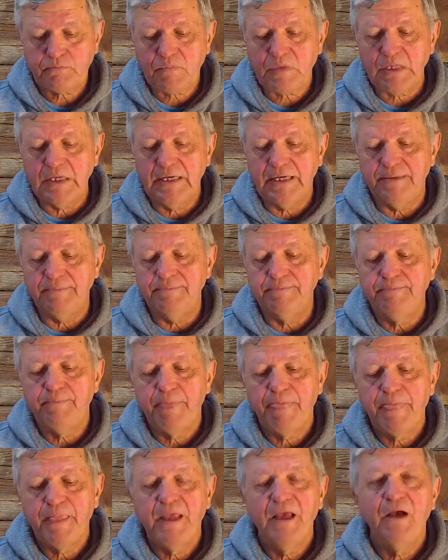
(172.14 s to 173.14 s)

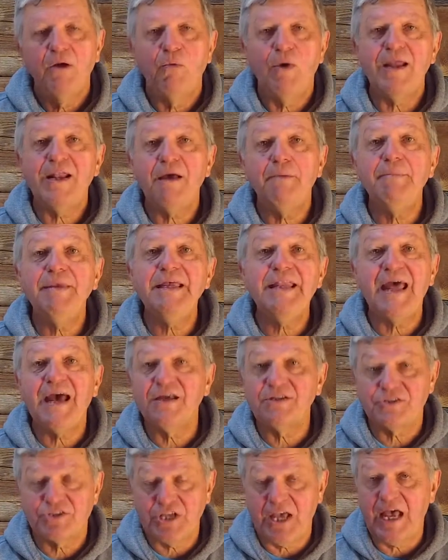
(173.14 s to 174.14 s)
Why not meet
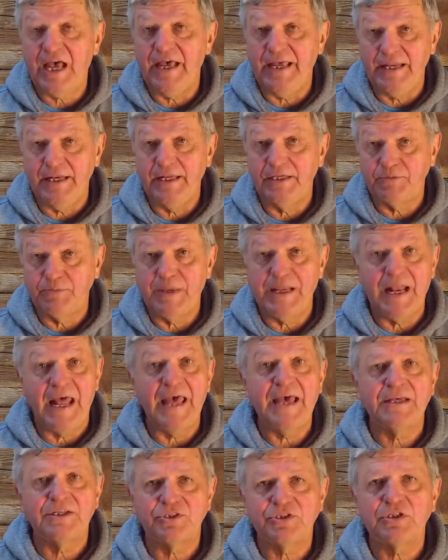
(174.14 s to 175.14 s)
outside? Has been
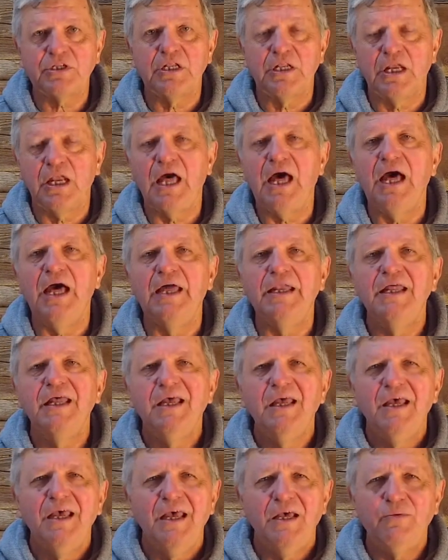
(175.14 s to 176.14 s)
asked a lot.
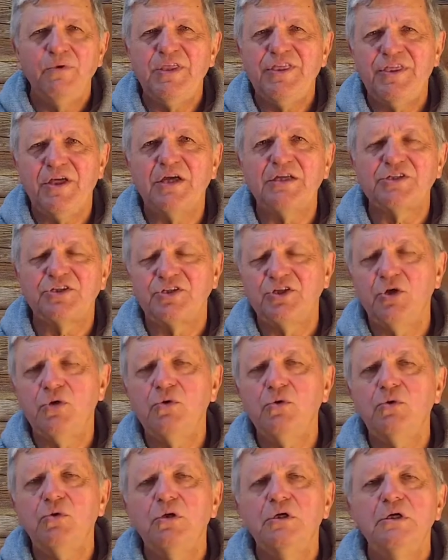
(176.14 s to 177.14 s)
And we thought
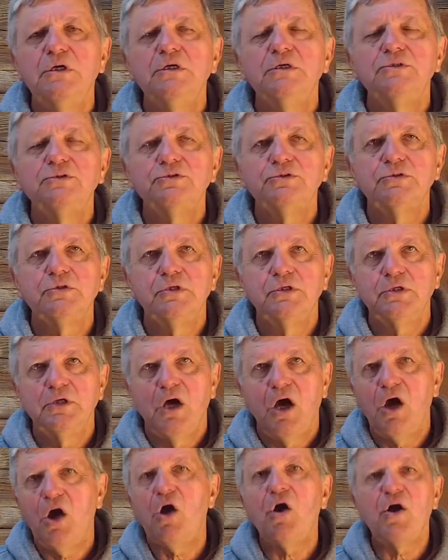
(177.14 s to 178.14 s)
so
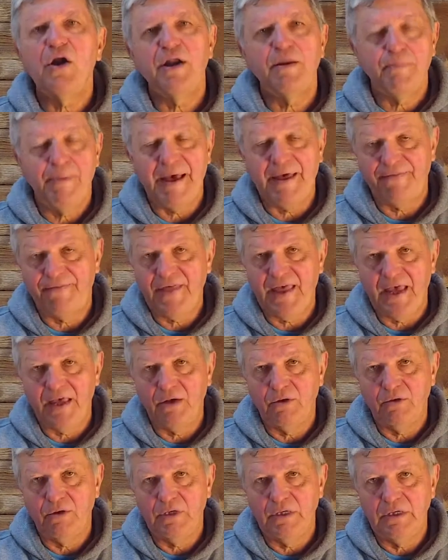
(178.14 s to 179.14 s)
hard about that.
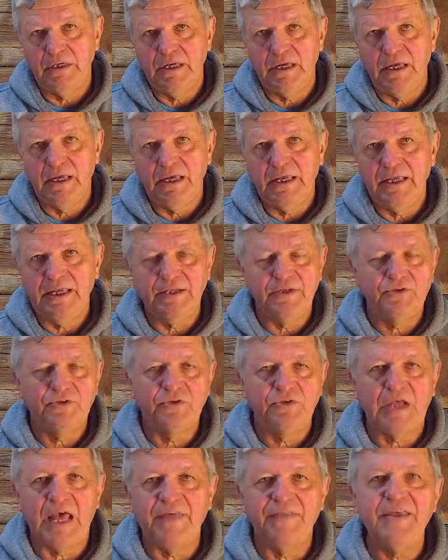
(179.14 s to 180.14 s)

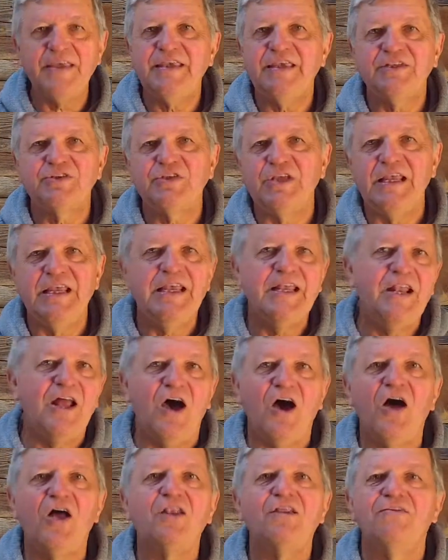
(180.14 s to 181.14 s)
I think it's in
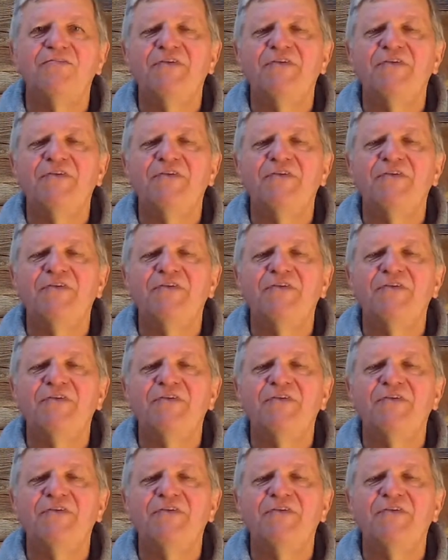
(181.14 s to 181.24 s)
all of